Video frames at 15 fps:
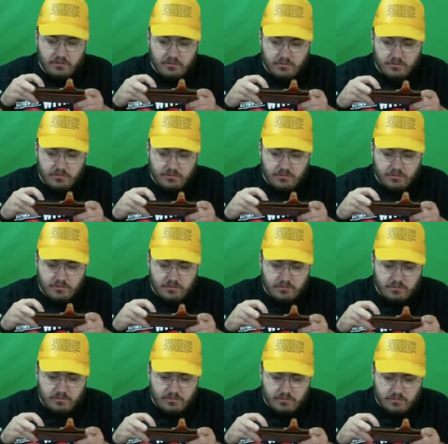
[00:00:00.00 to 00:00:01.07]

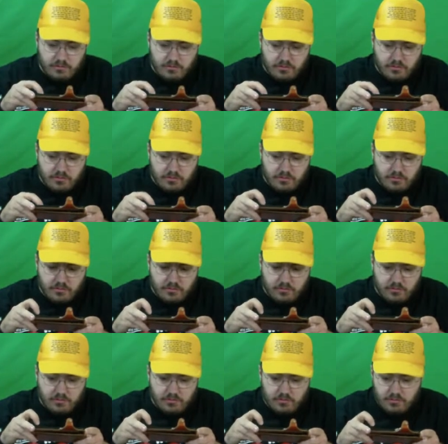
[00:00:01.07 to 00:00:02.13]

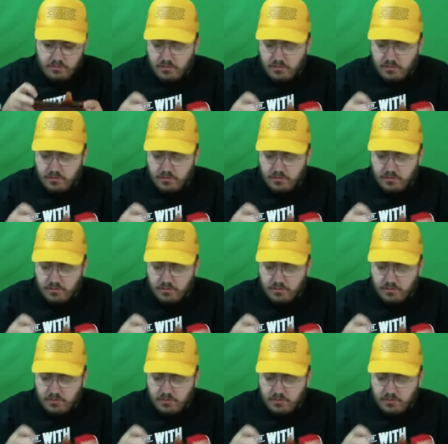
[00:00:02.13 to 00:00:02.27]
No one is speaking in this clip.